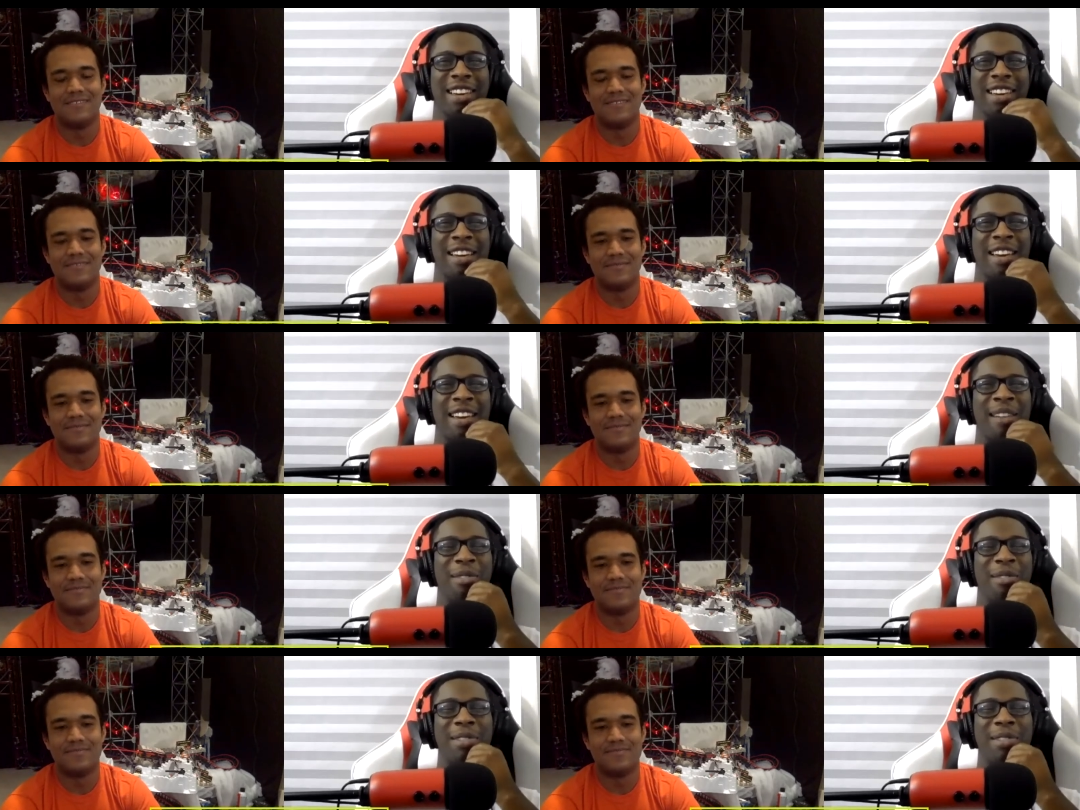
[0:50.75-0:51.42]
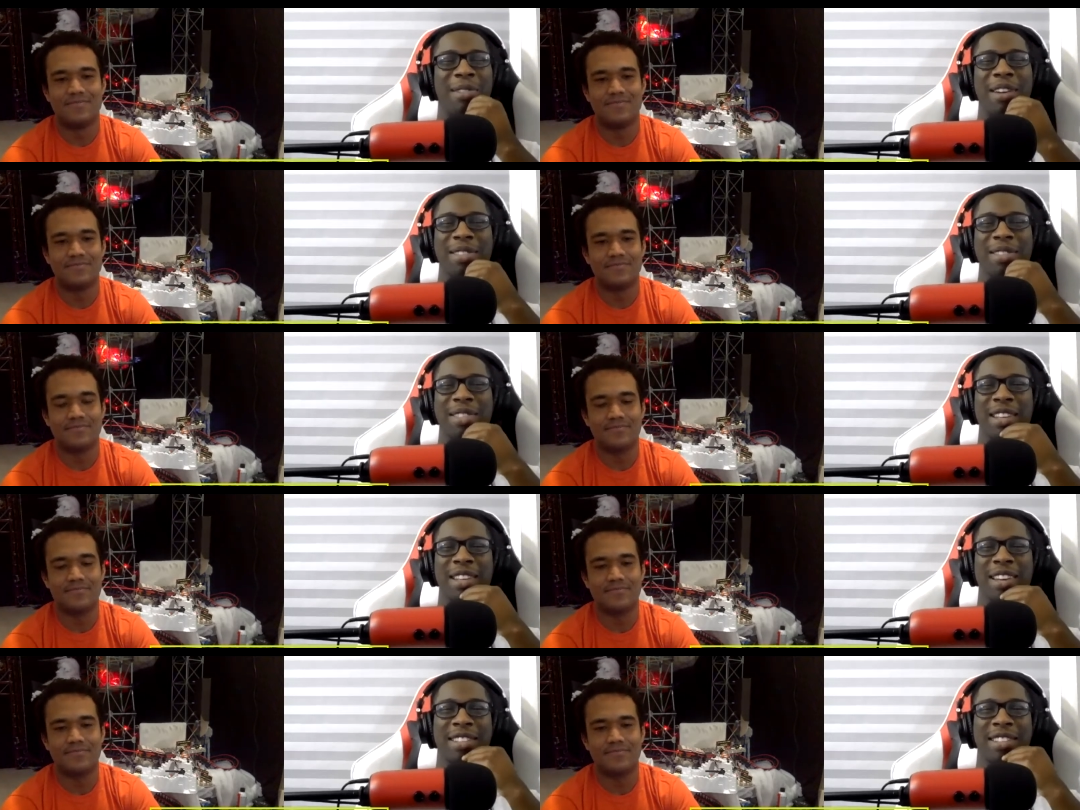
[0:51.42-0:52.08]
Speaker 1: everyone else is like
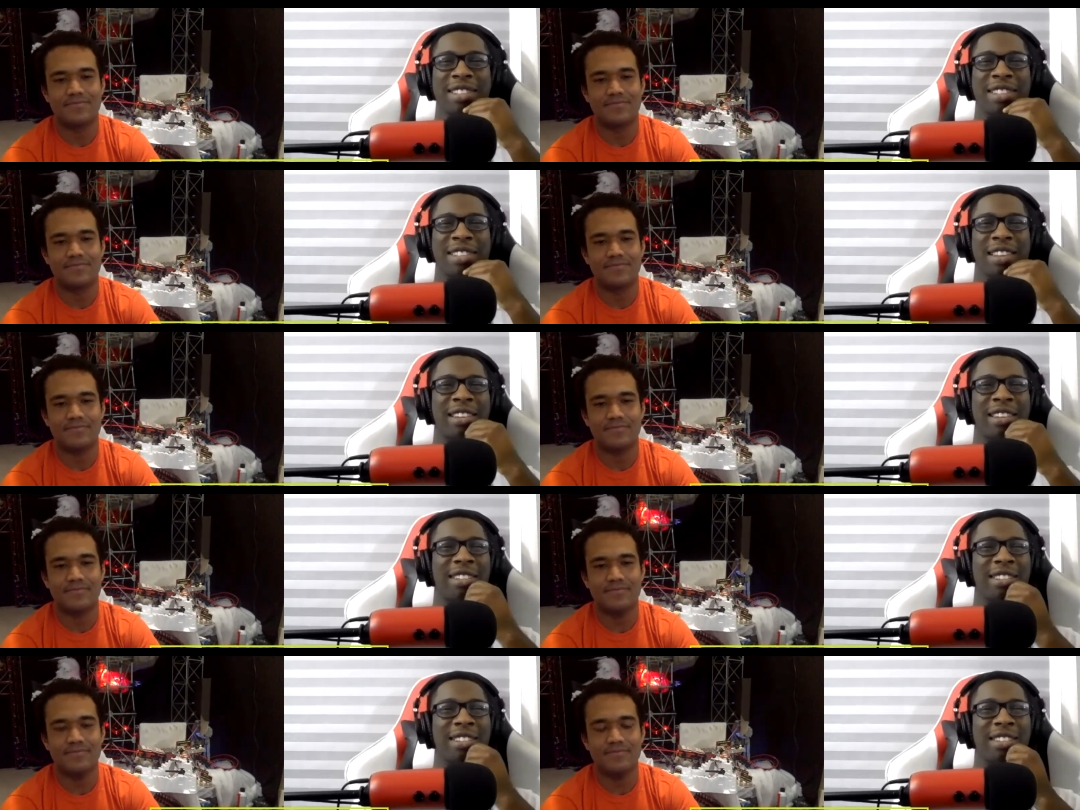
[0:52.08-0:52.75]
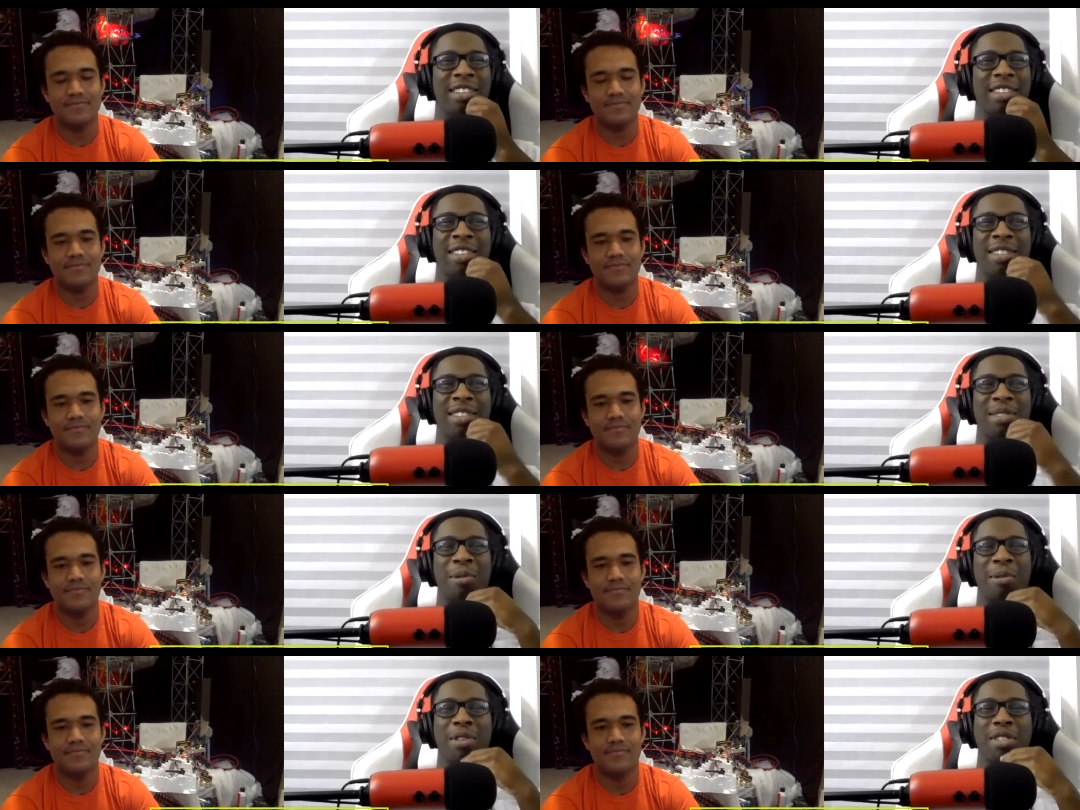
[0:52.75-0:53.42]
just like in this
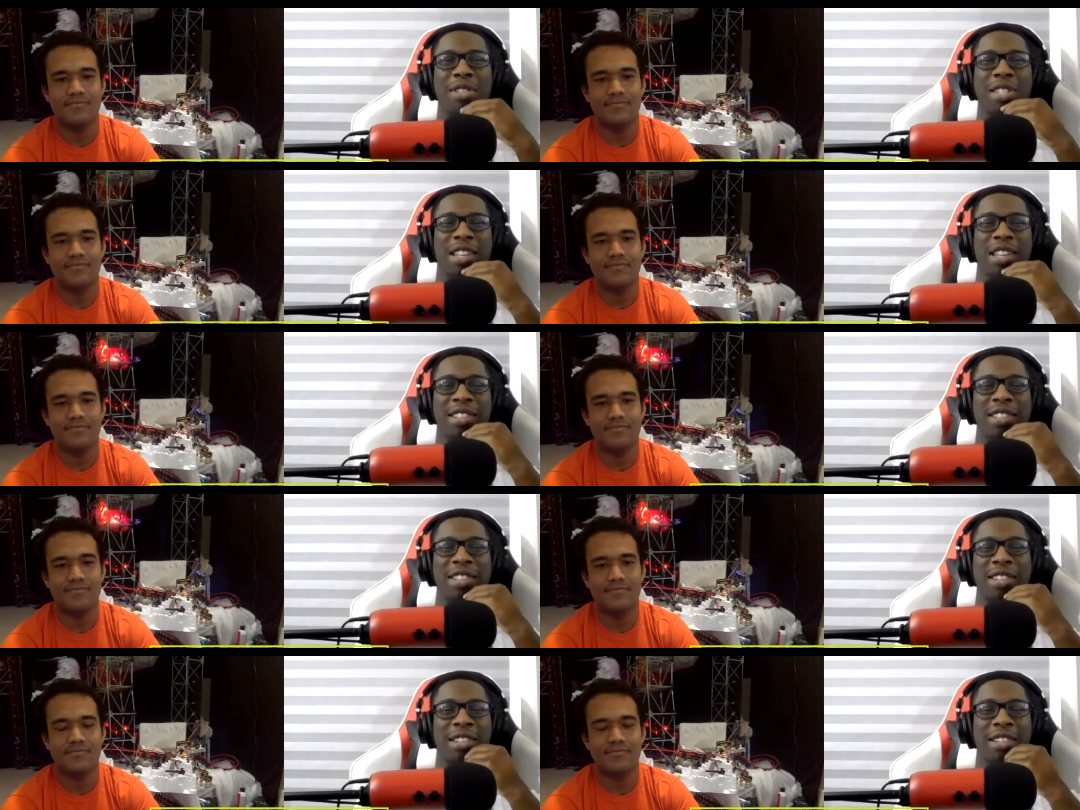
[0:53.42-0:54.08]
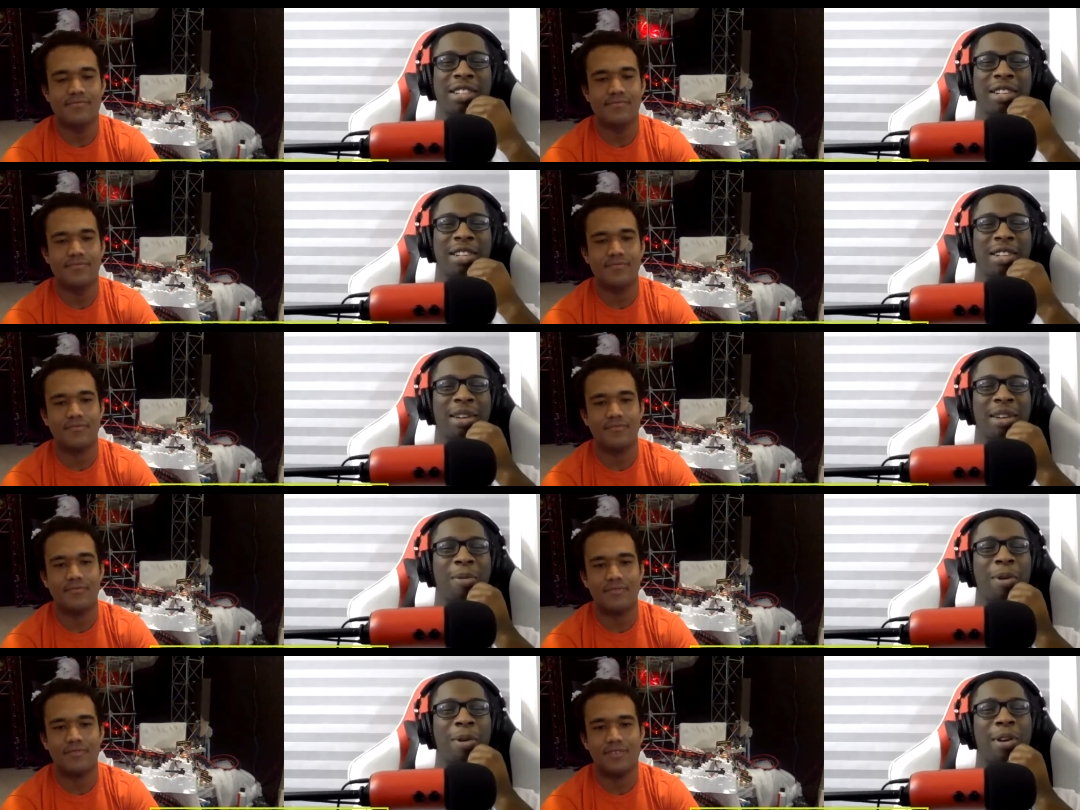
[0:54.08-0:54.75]
quarantine, like chilling. They're like
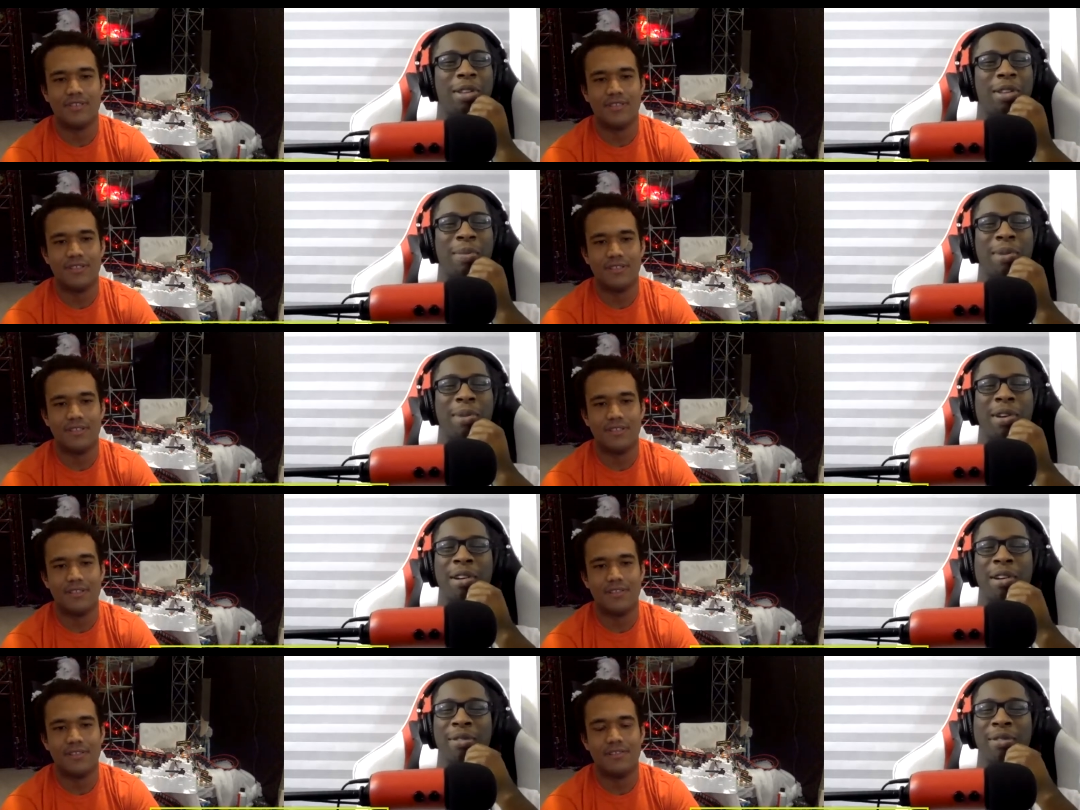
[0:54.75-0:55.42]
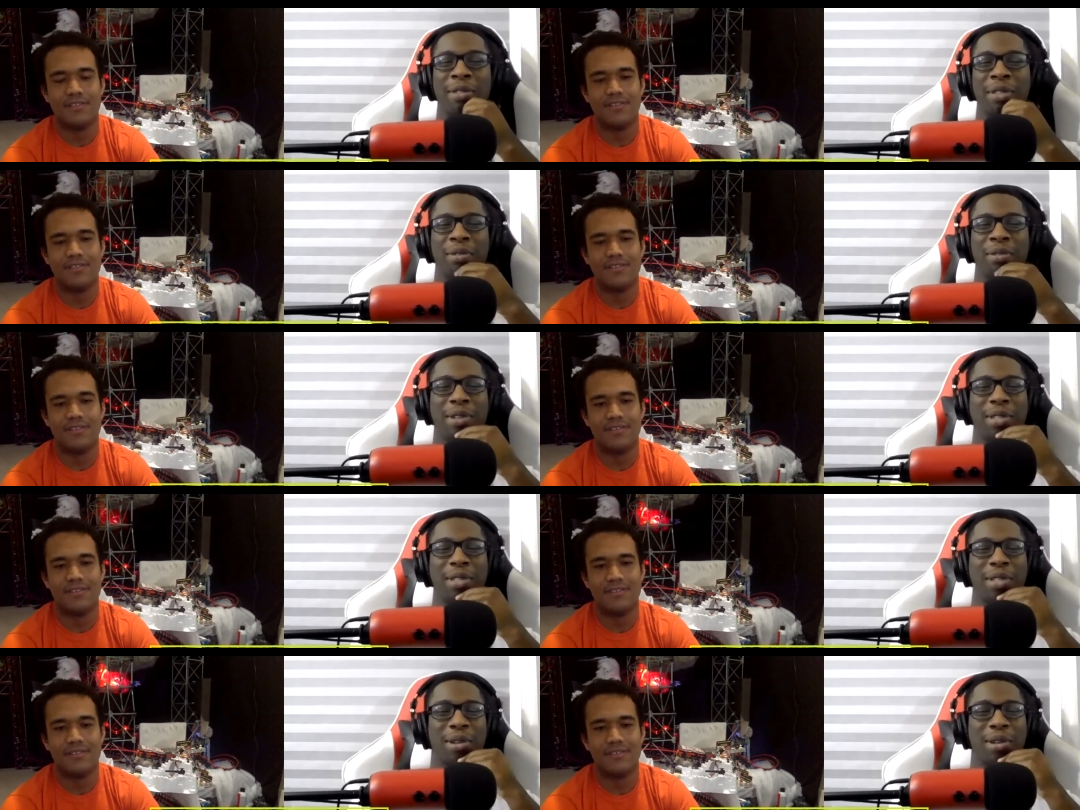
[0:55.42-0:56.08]
working their butt off in the freezing
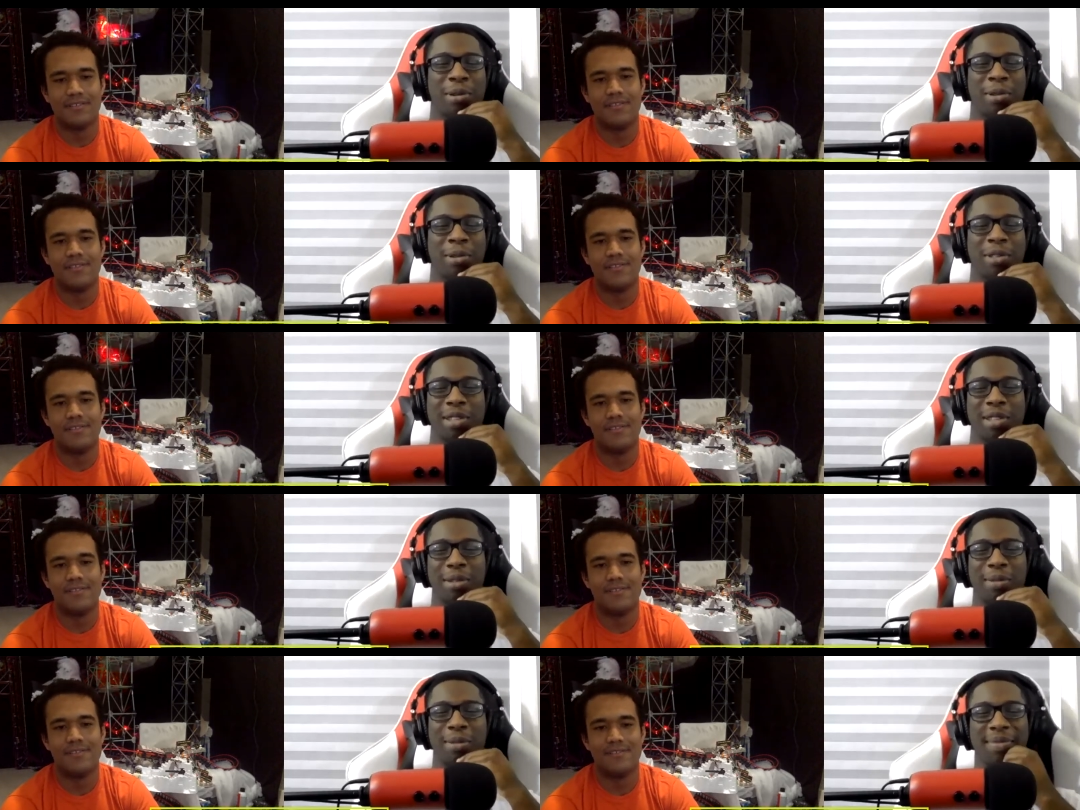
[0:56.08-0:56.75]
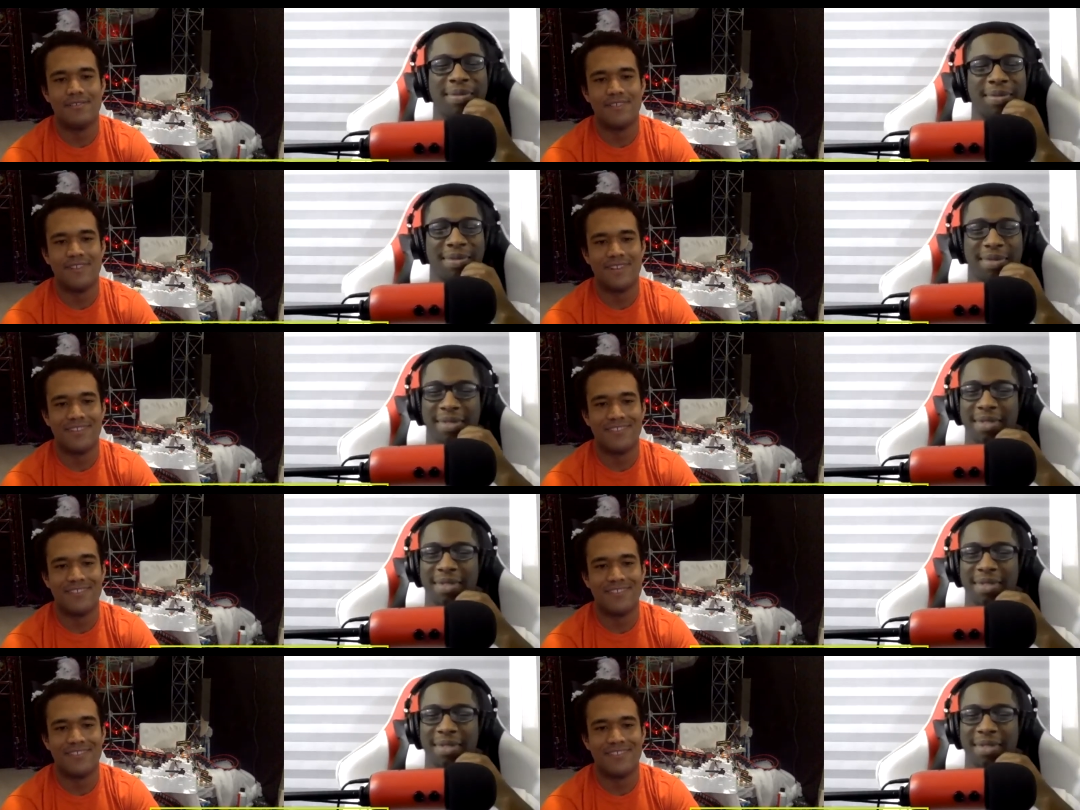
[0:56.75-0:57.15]
cold. So yeah.